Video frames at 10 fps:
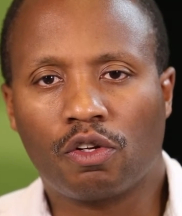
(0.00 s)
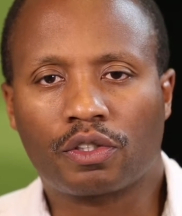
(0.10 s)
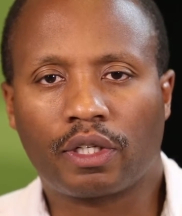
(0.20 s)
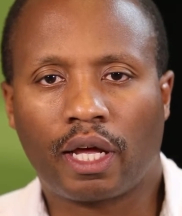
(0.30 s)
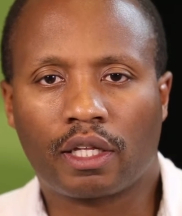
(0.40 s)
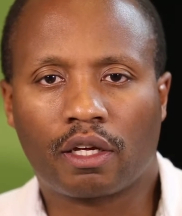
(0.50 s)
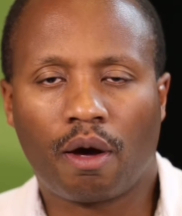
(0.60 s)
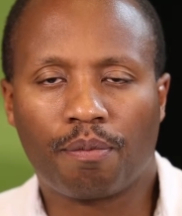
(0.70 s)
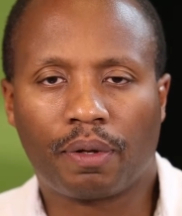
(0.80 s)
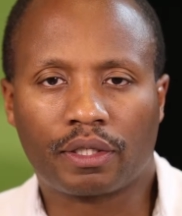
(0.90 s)
looks at the
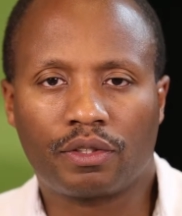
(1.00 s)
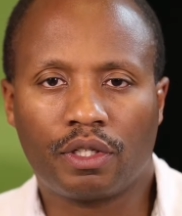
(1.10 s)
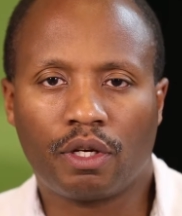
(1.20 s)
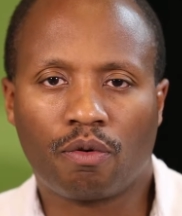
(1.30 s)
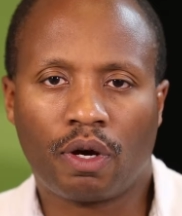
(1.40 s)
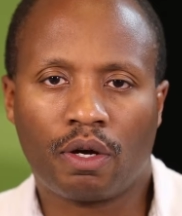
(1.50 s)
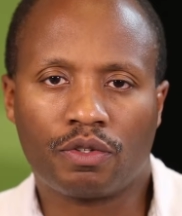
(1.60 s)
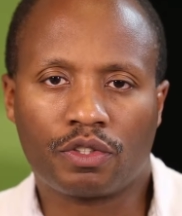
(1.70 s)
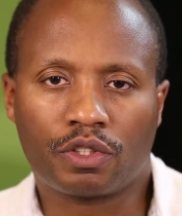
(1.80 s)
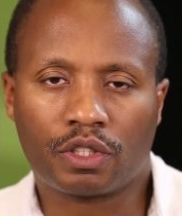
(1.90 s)
complexity
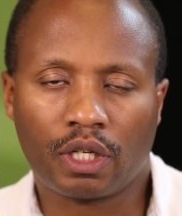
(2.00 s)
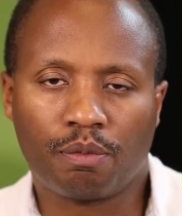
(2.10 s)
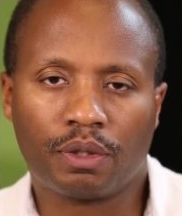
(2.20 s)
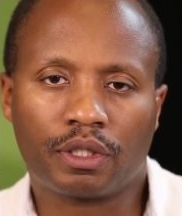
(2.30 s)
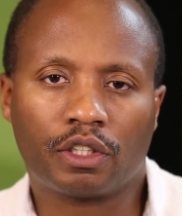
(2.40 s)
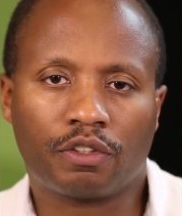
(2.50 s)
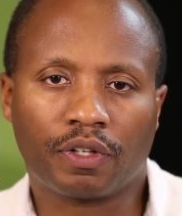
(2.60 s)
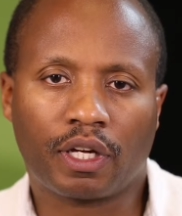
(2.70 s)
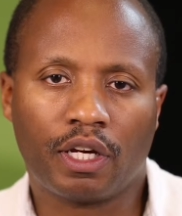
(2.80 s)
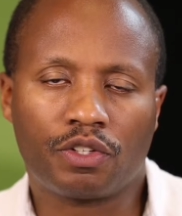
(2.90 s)
around sustainable
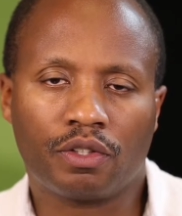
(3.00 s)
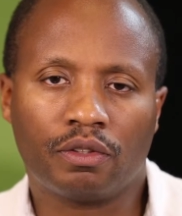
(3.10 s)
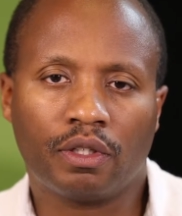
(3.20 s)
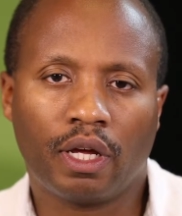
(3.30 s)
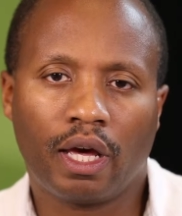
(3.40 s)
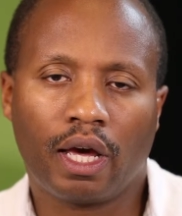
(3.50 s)
intensification